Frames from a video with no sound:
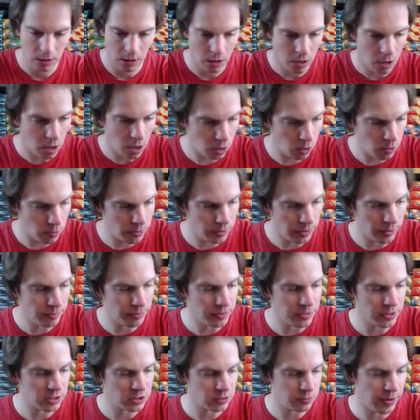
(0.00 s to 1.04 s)
I'll open up
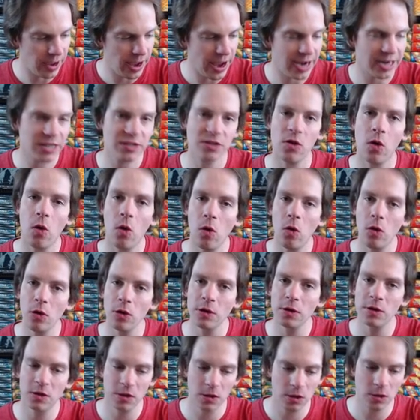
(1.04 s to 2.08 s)
these packs,
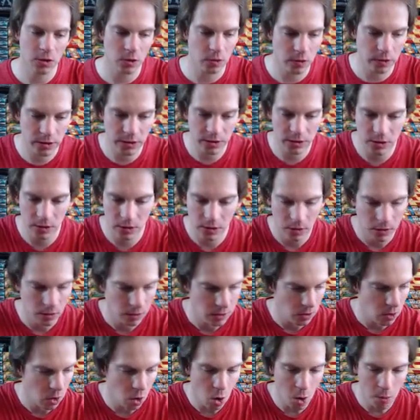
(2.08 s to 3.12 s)
oldest to newest,
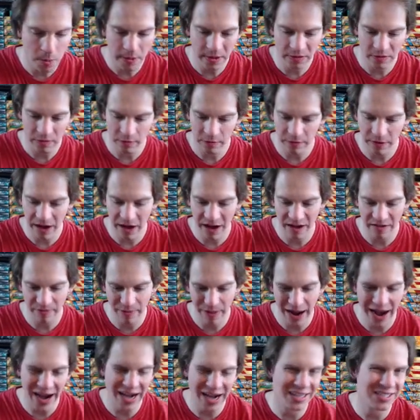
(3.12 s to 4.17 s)
hoping from five
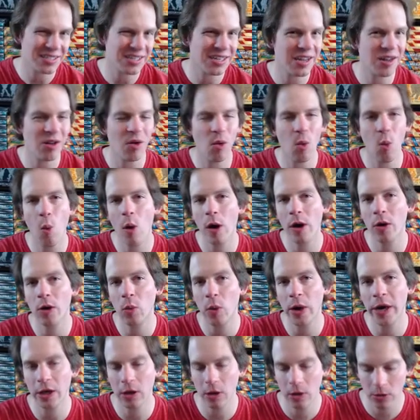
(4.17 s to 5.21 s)
packs to get one
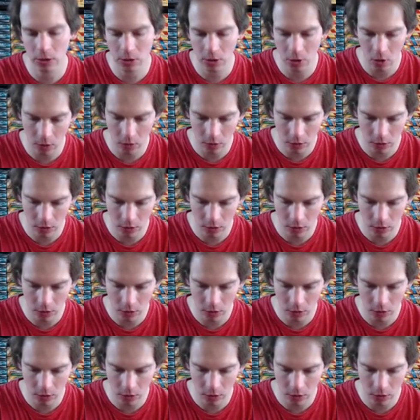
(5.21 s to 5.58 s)
white colored code